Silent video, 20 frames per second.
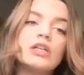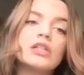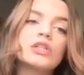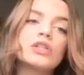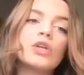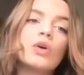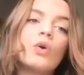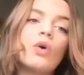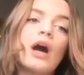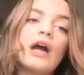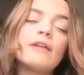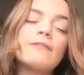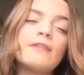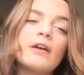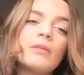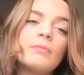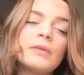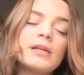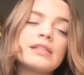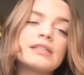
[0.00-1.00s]
So I
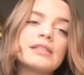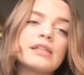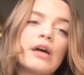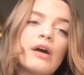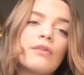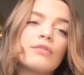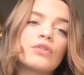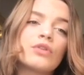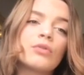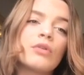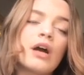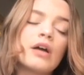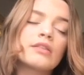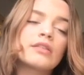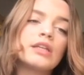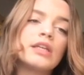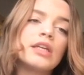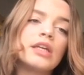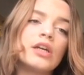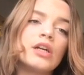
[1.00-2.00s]
found myself throughout
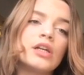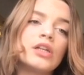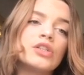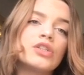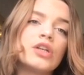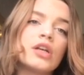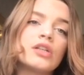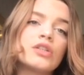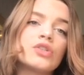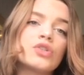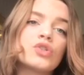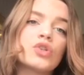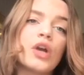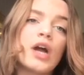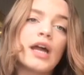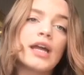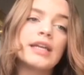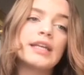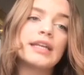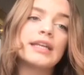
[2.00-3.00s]
the year just
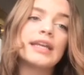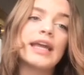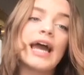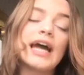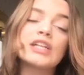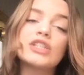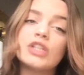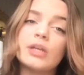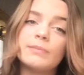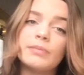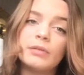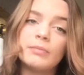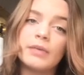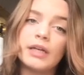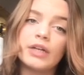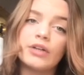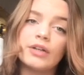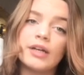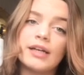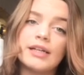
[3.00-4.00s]
trying to catch up on
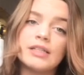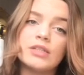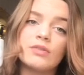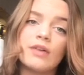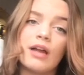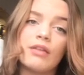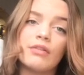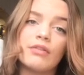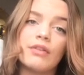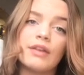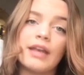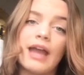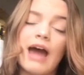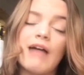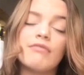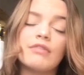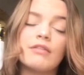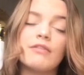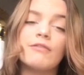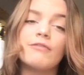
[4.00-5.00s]
my grades rather than
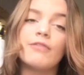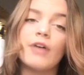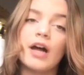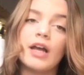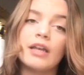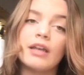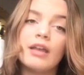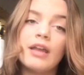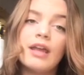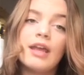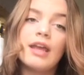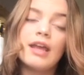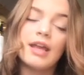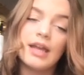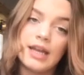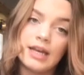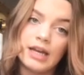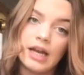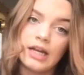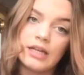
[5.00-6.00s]
having fun
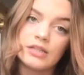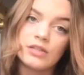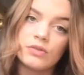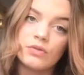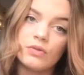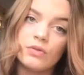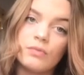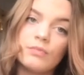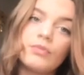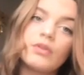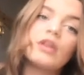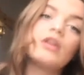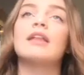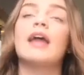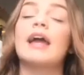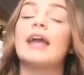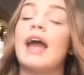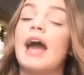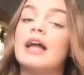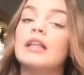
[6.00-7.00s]
in high school.
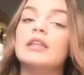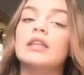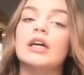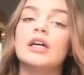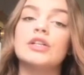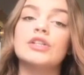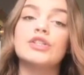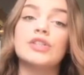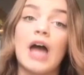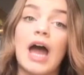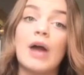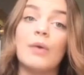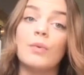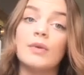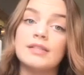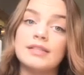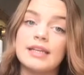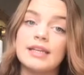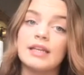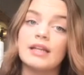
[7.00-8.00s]
Like at lunch, I
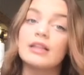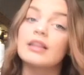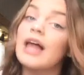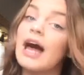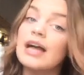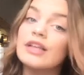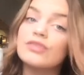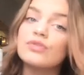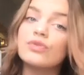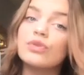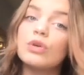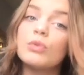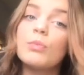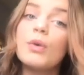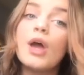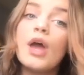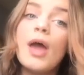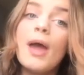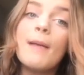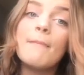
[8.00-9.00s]
was in a
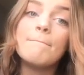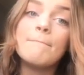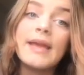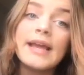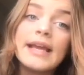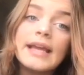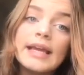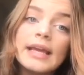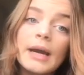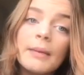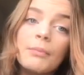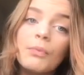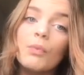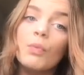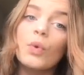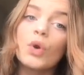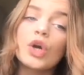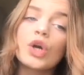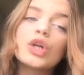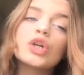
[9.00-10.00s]
classroom making up
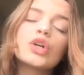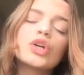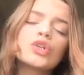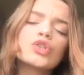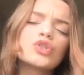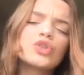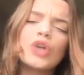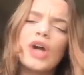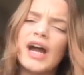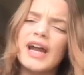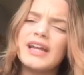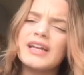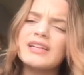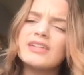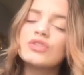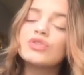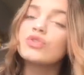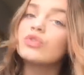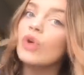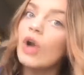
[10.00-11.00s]
work, trying